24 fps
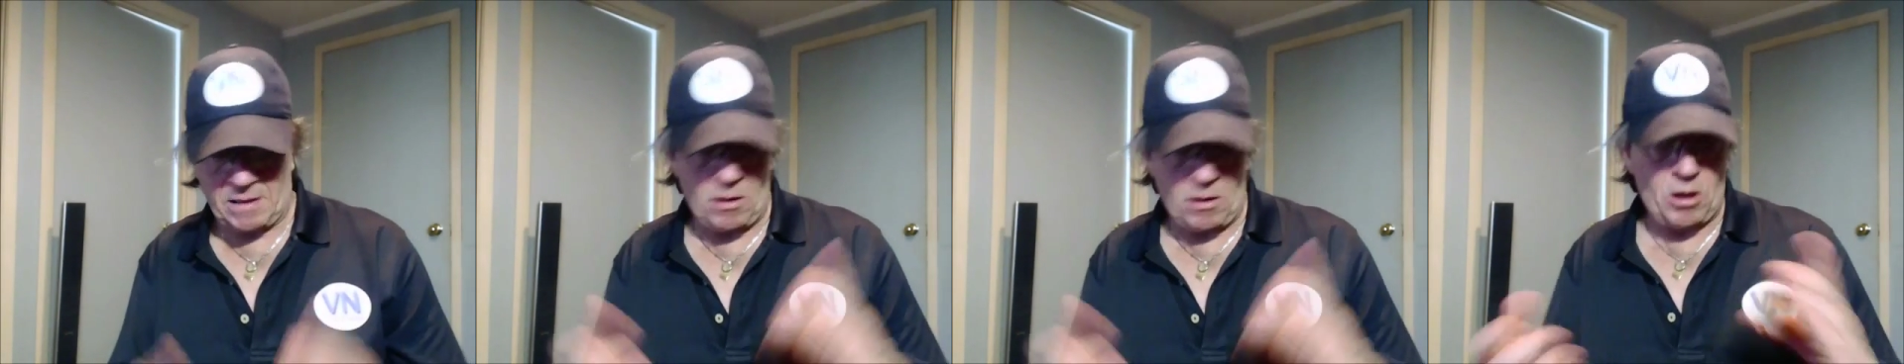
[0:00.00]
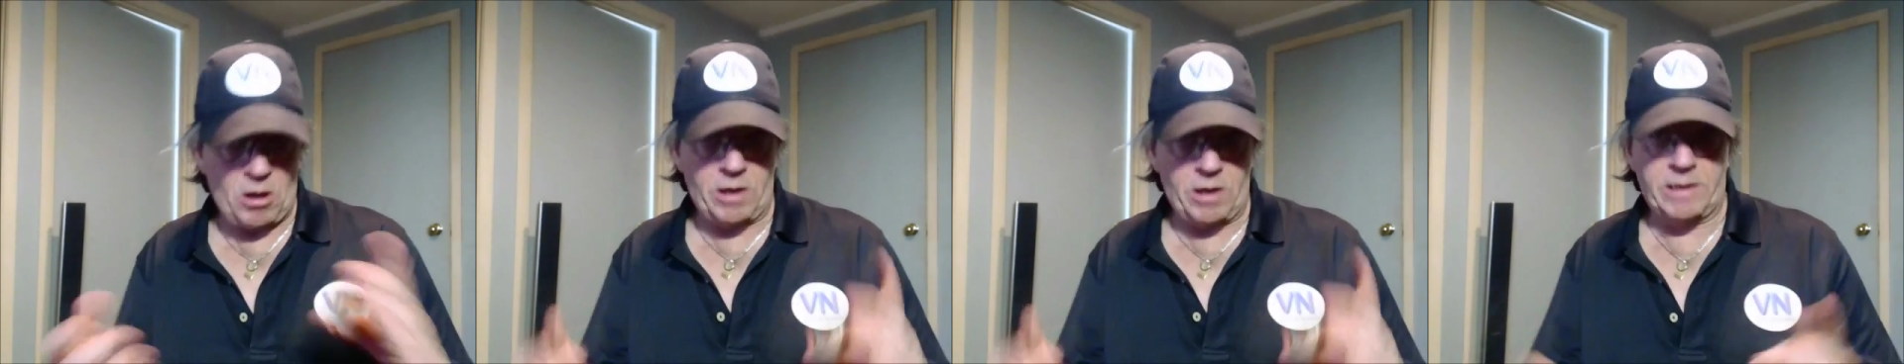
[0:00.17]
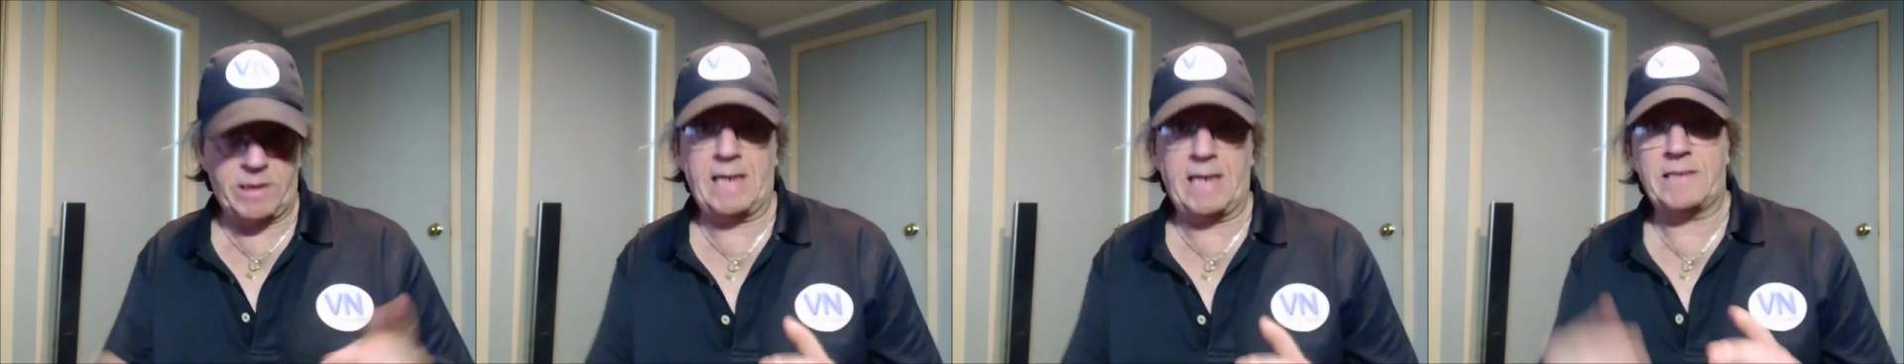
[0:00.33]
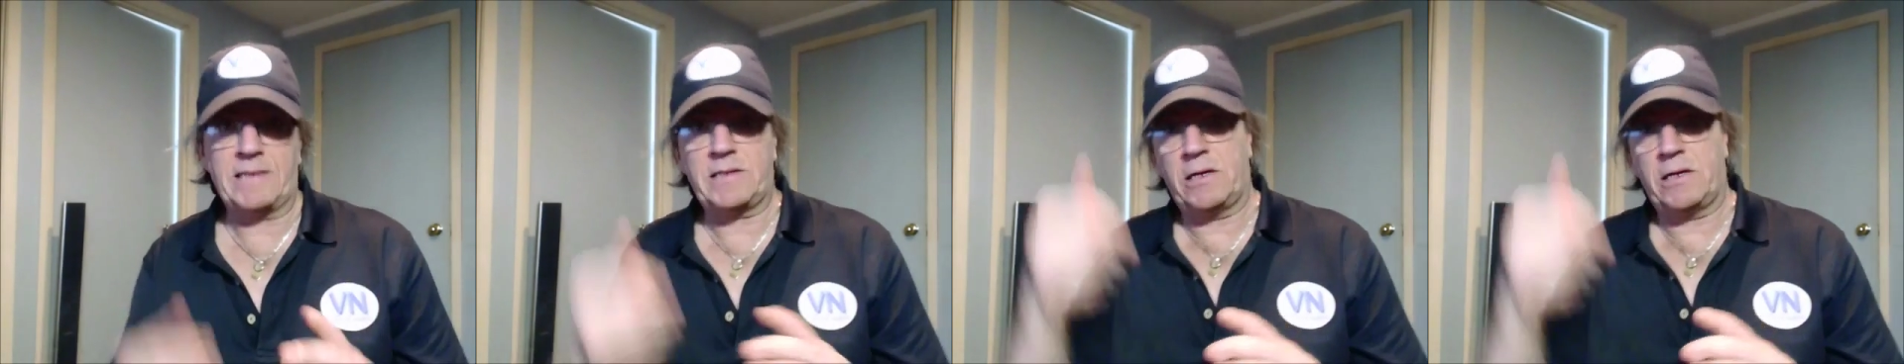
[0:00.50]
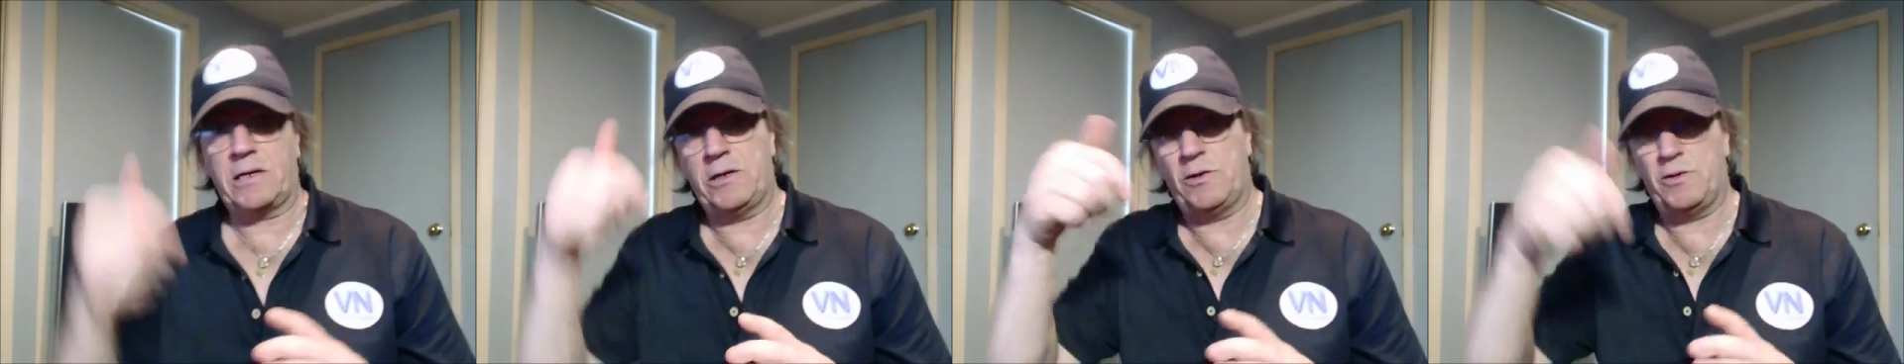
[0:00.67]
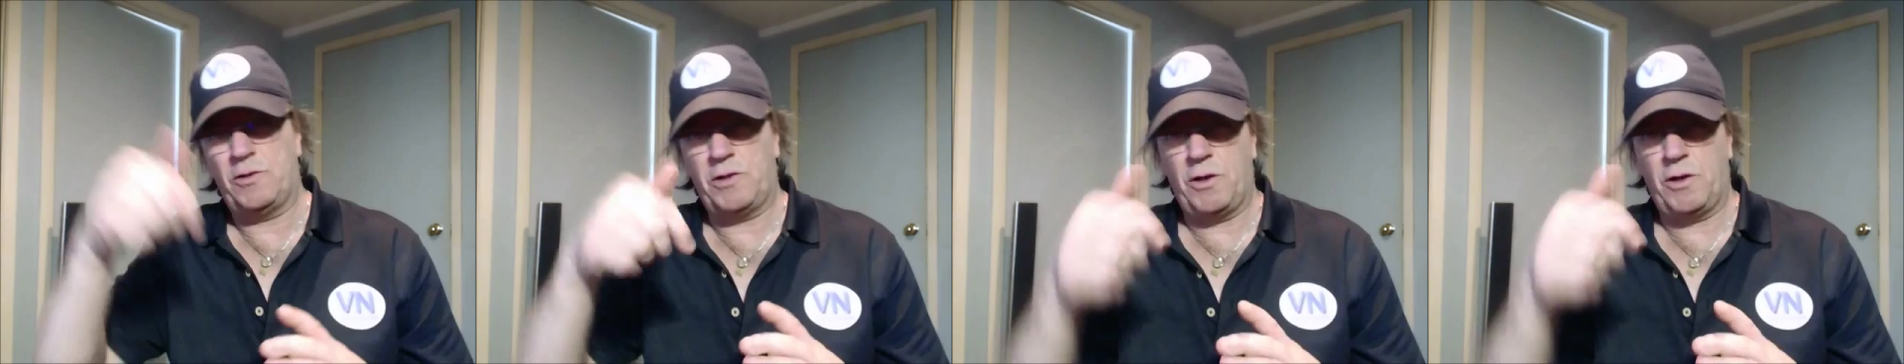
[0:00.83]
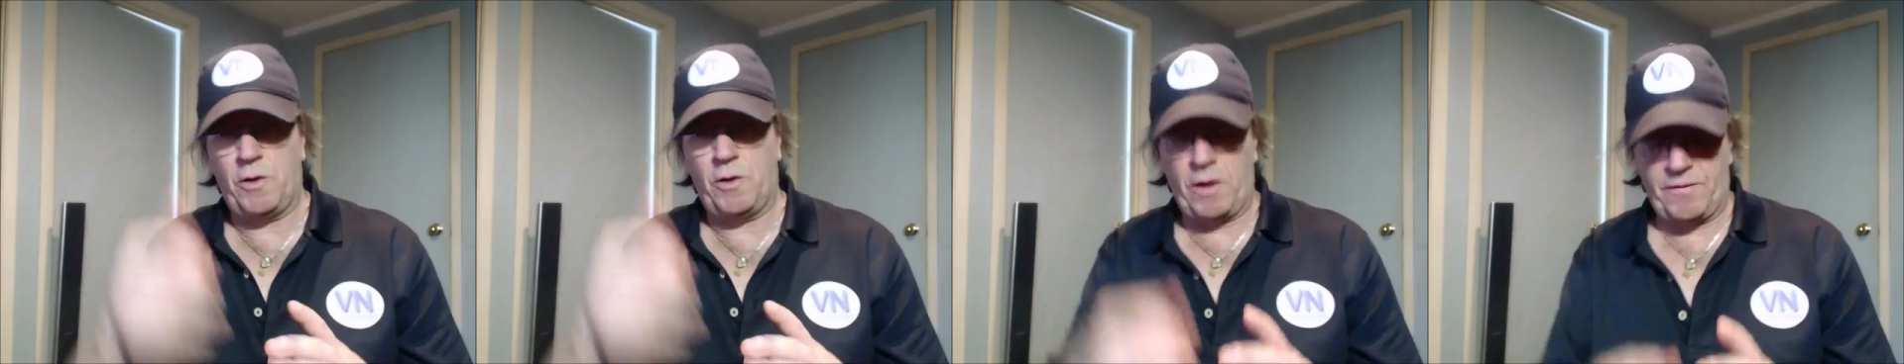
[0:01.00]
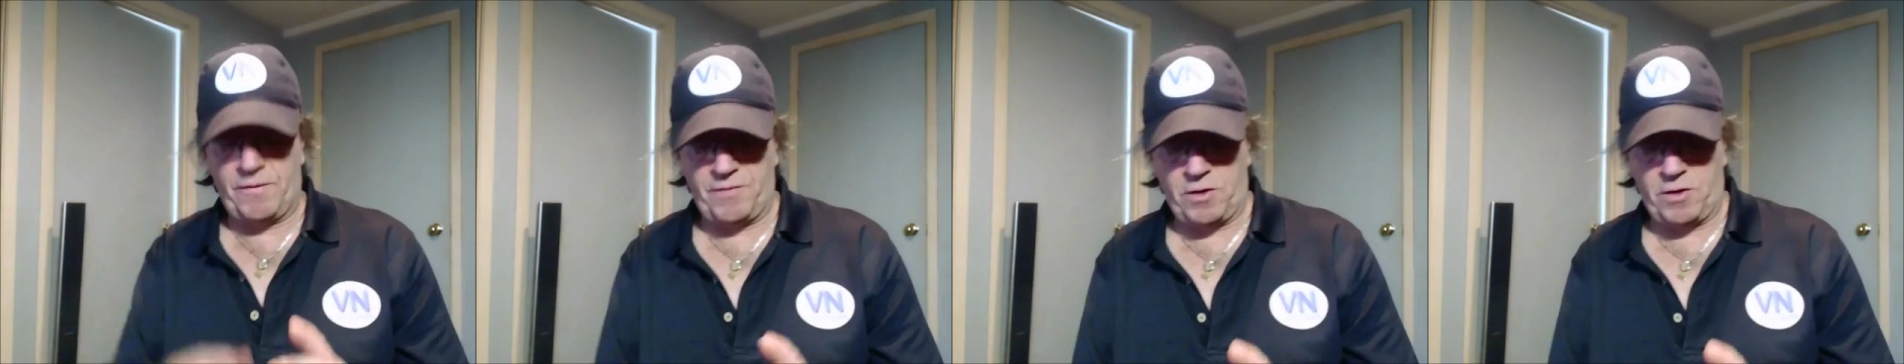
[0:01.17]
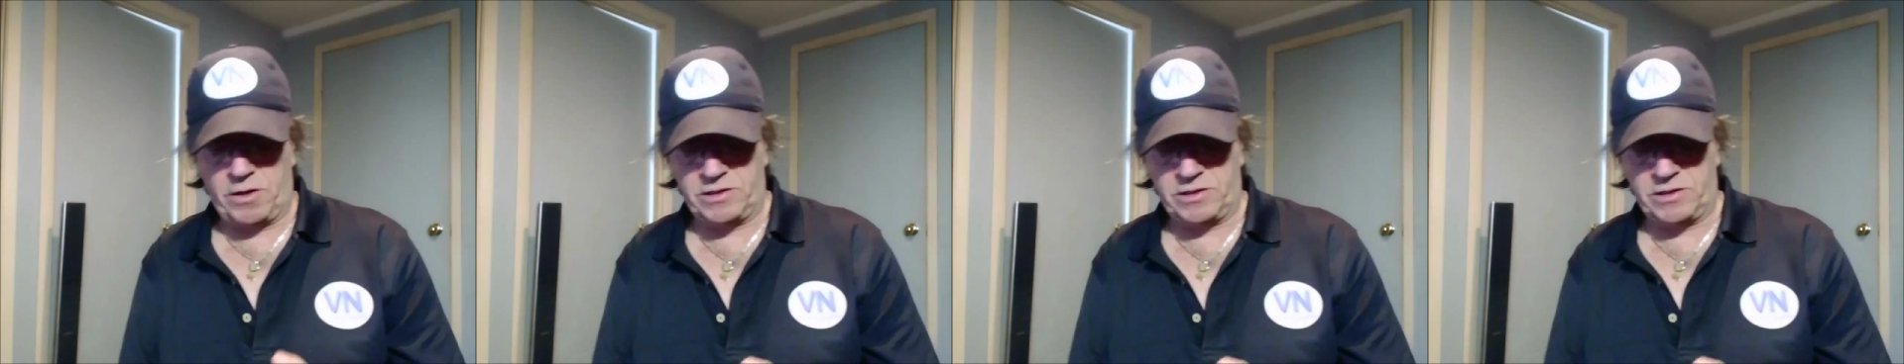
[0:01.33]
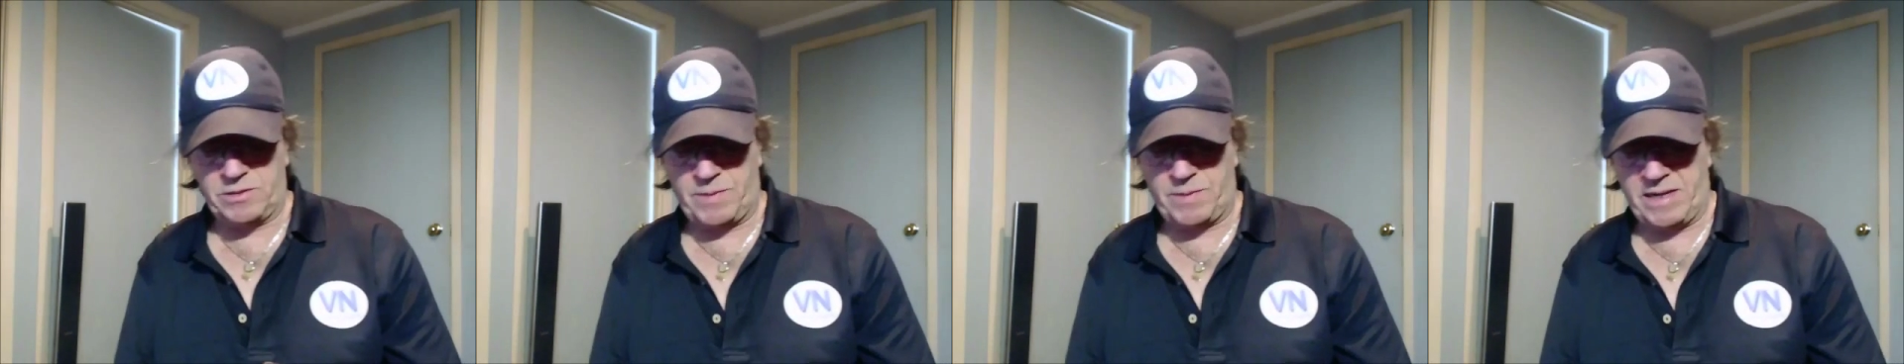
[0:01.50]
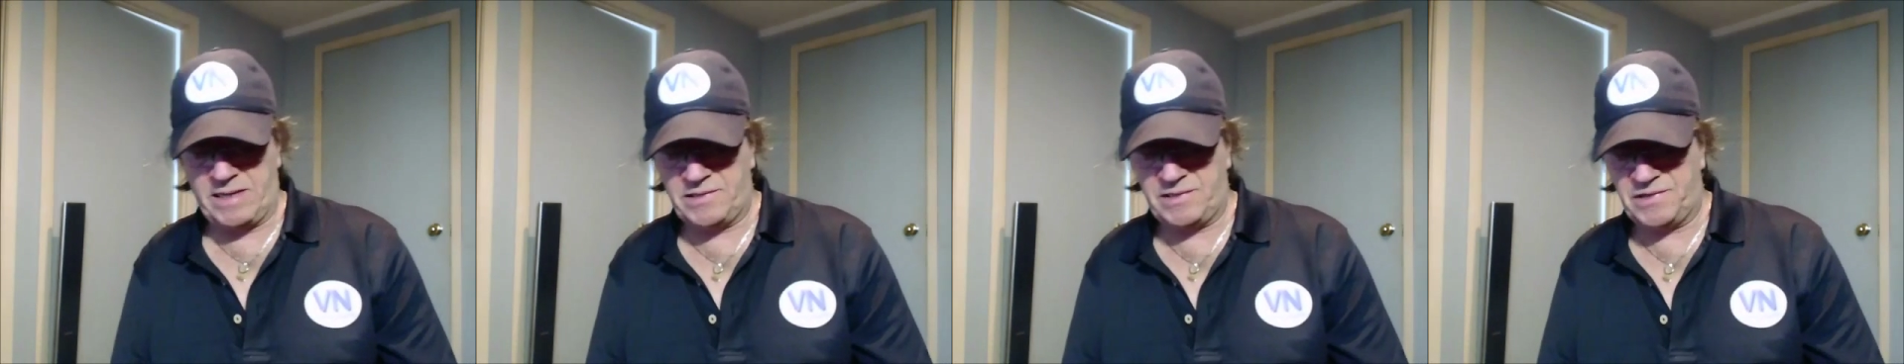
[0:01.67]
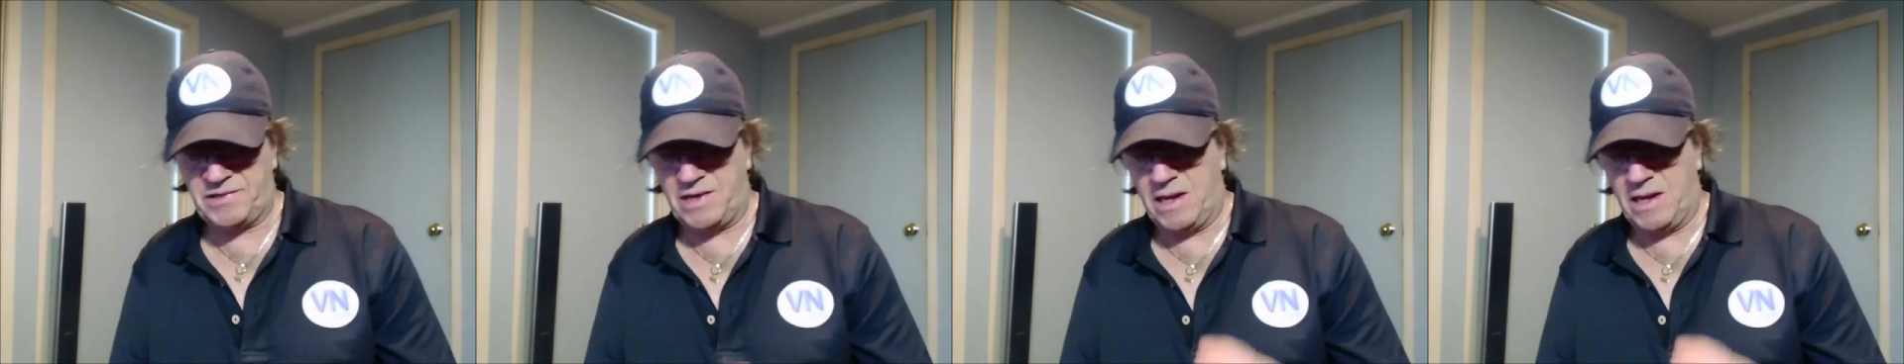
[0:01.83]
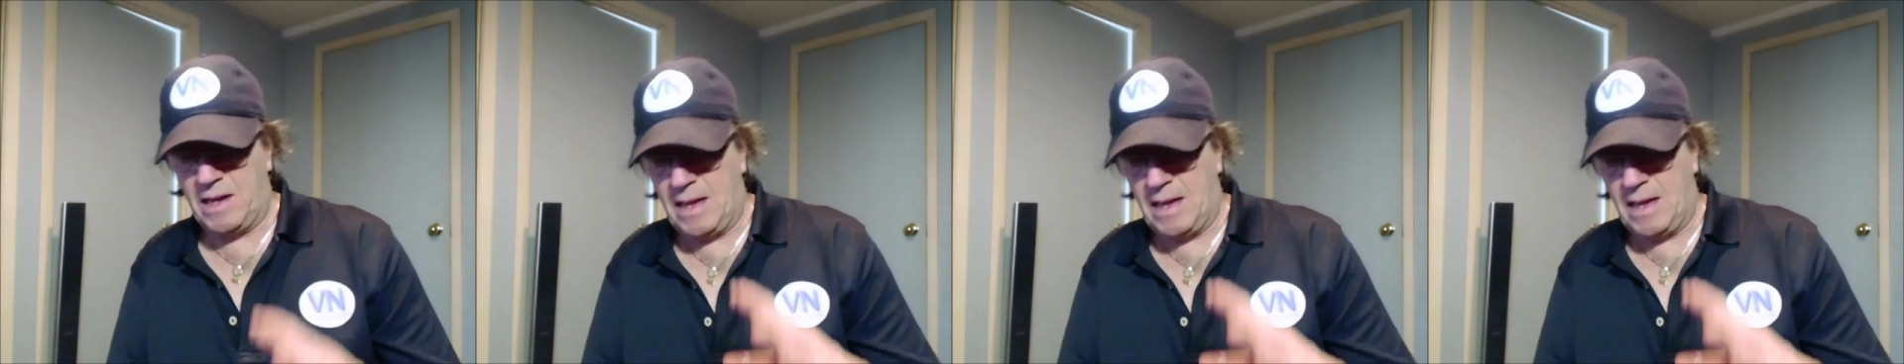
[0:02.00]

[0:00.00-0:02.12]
A lot of tanks I use, you don't have a lot of space.